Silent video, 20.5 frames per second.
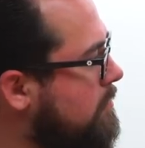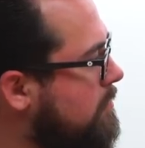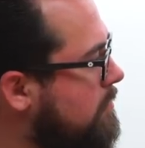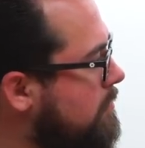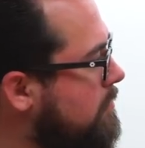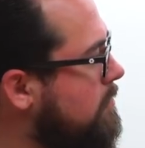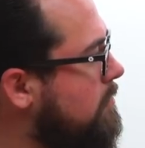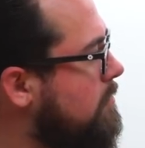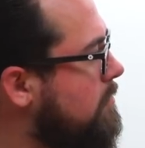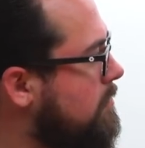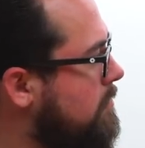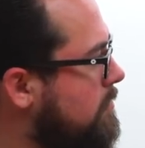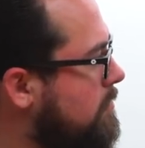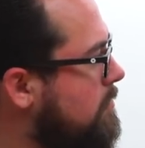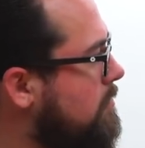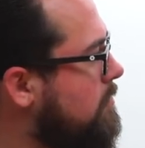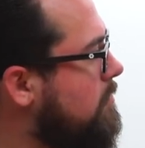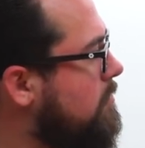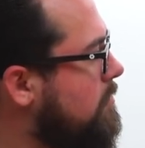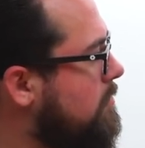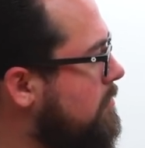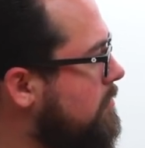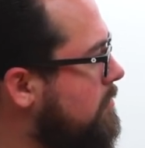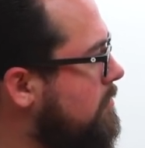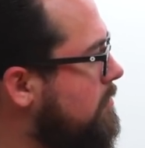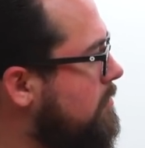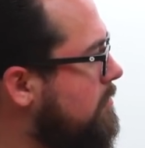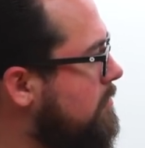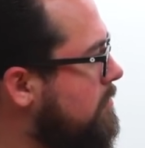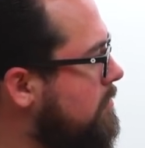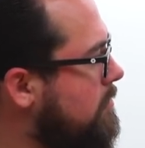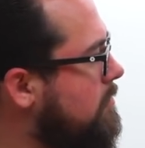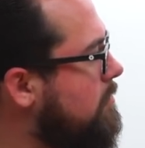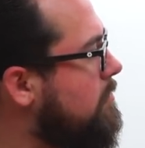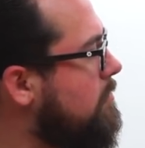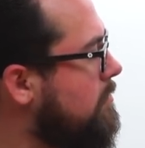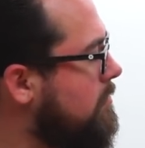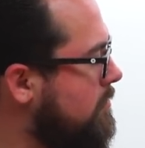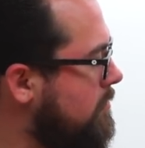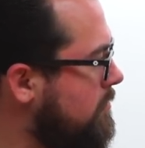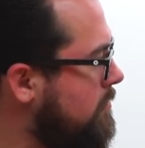
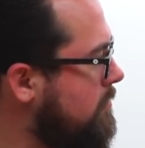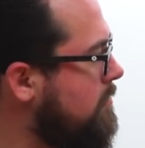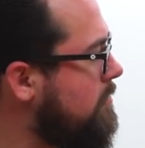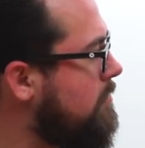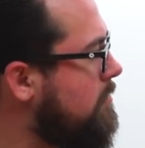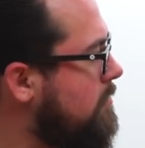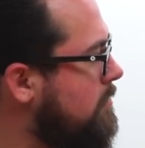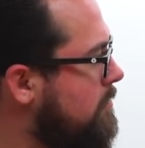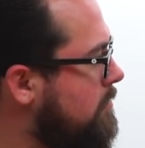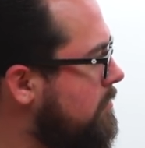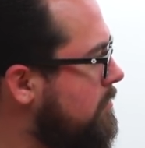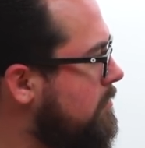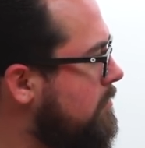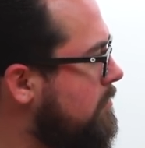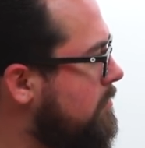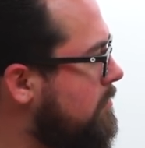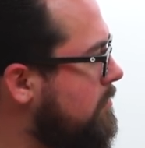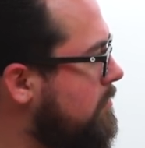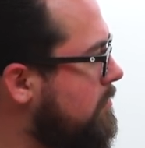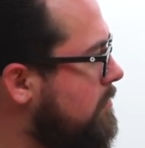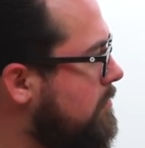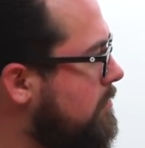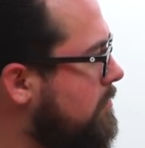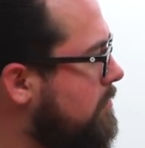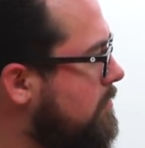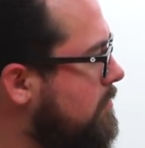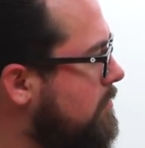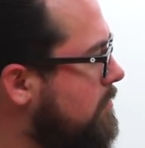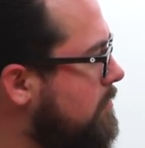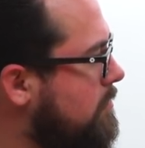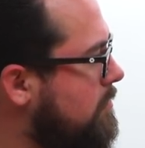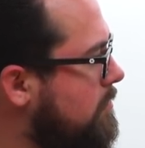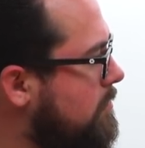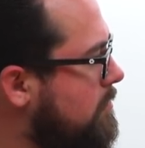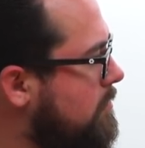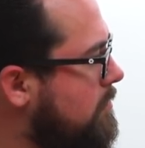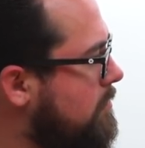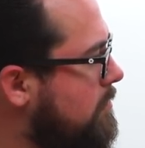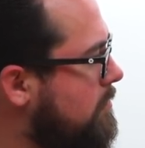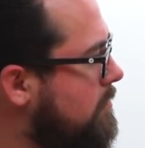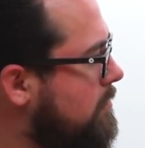
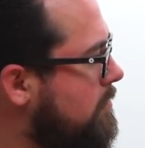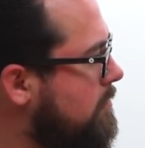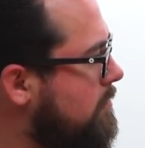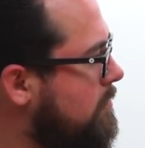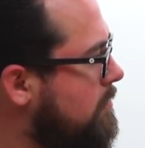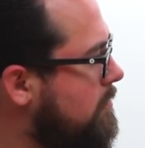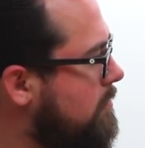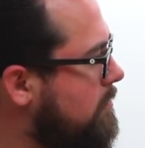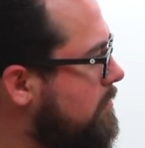(silent)